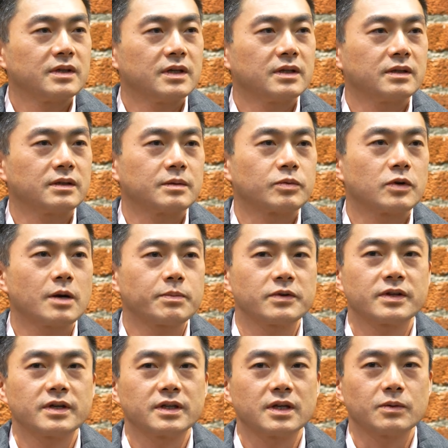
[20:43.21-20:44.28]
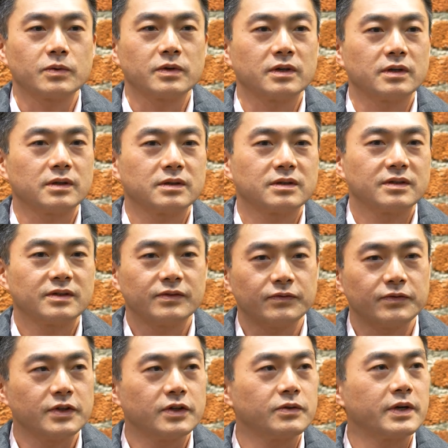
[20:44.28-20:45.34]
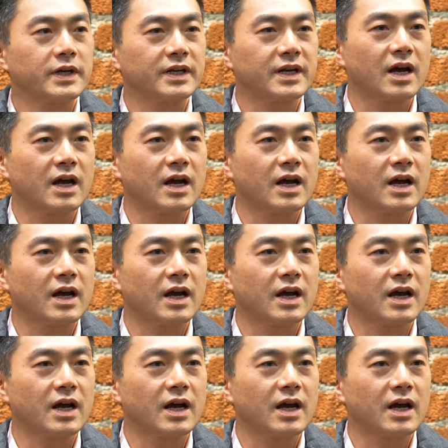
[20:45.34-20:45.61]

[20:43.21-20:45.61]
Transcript: I think the proper thing that we're viewing